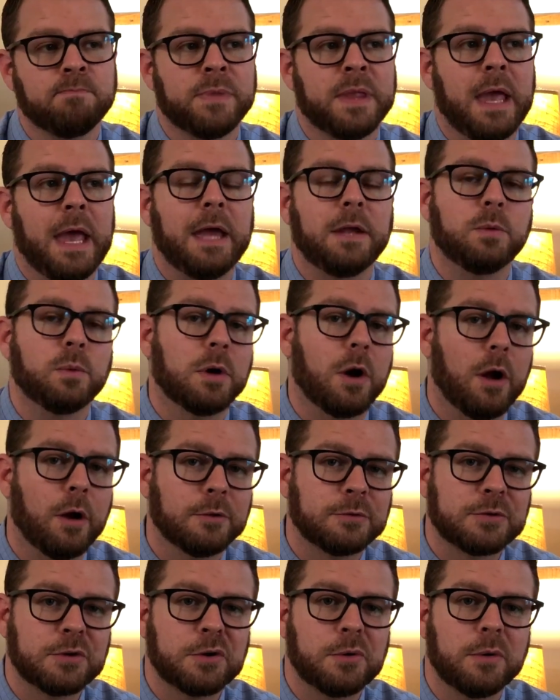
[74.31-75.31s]
And we're
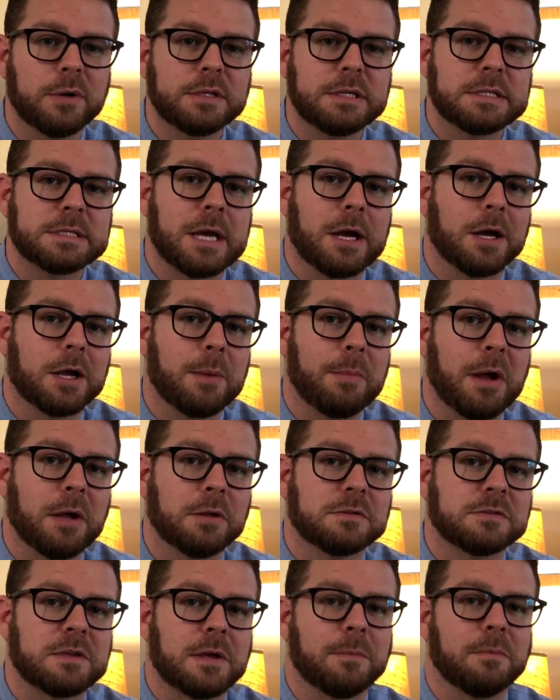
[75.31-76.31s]
also going to talk
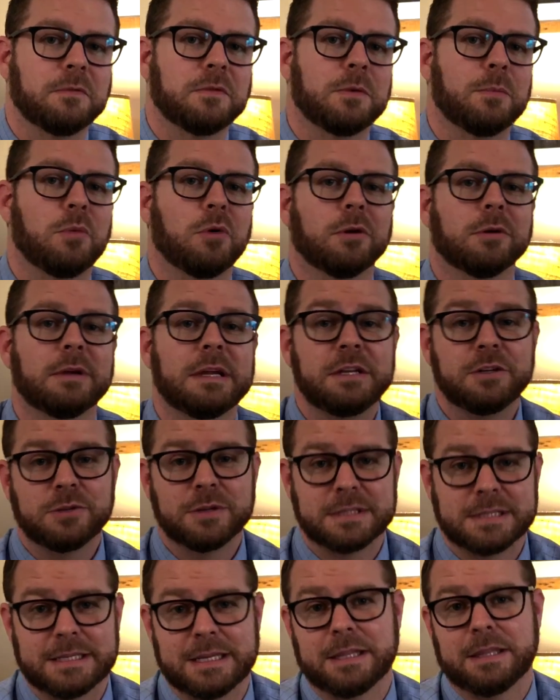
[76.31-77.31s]
about some of the more
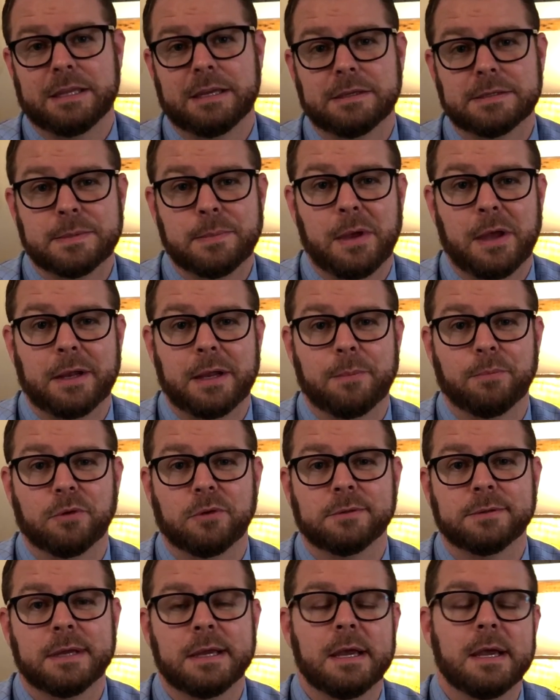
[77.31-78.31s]
interesting things about
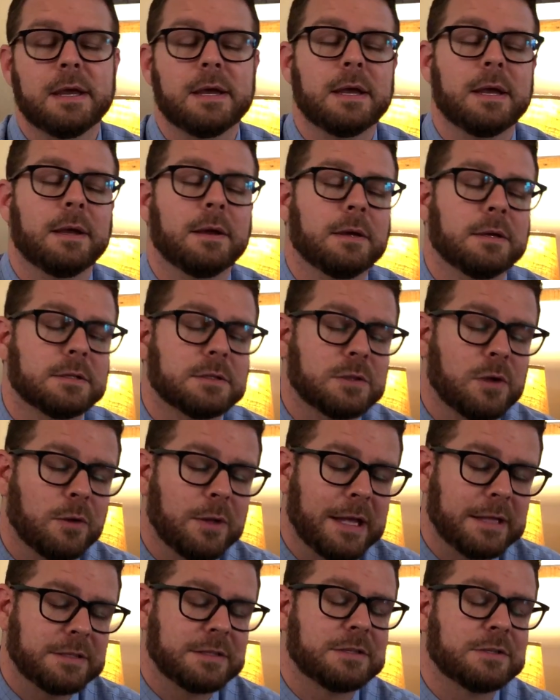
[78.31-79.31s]
emerald. So
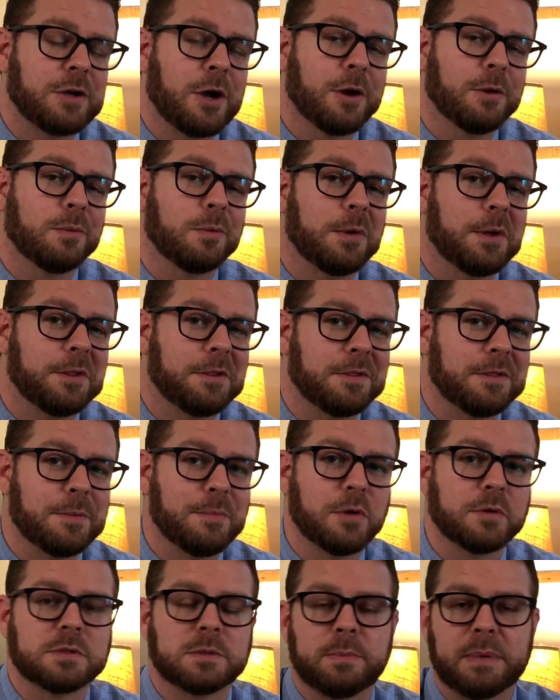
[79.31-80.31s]
let's start with the
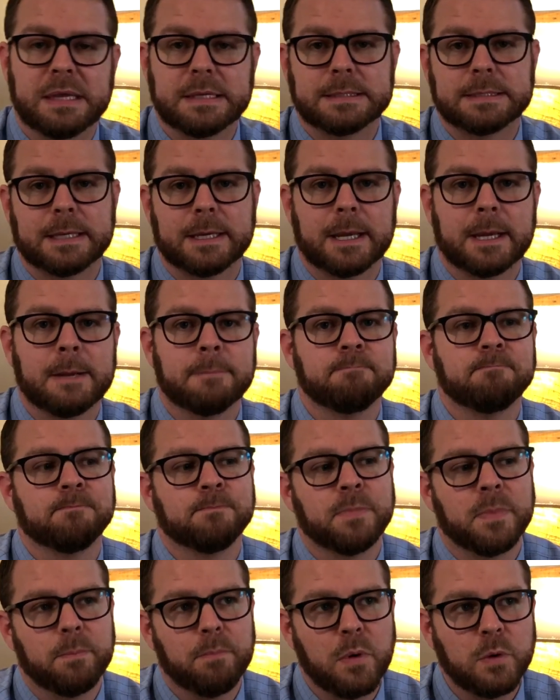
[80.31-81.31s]
most basic.
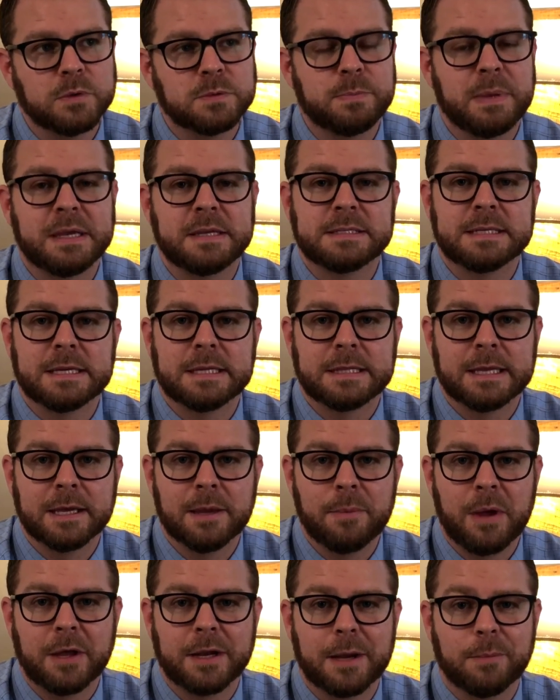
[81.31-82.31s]
Most basic thing
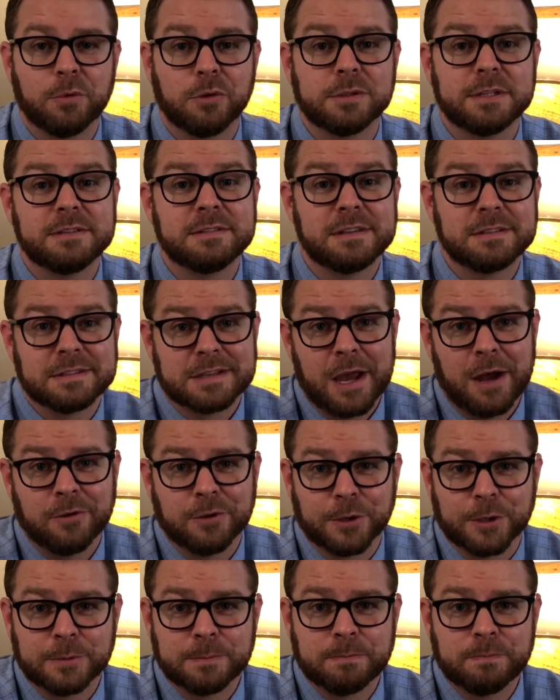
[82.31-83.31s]
about emerald is its
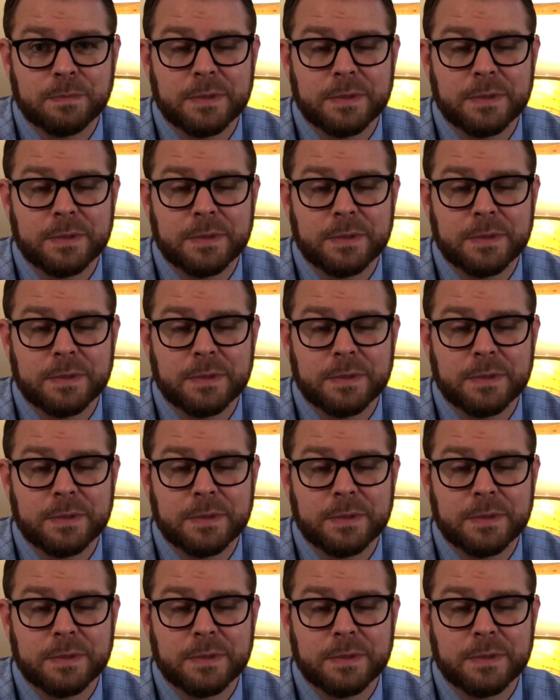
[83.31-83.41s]
color.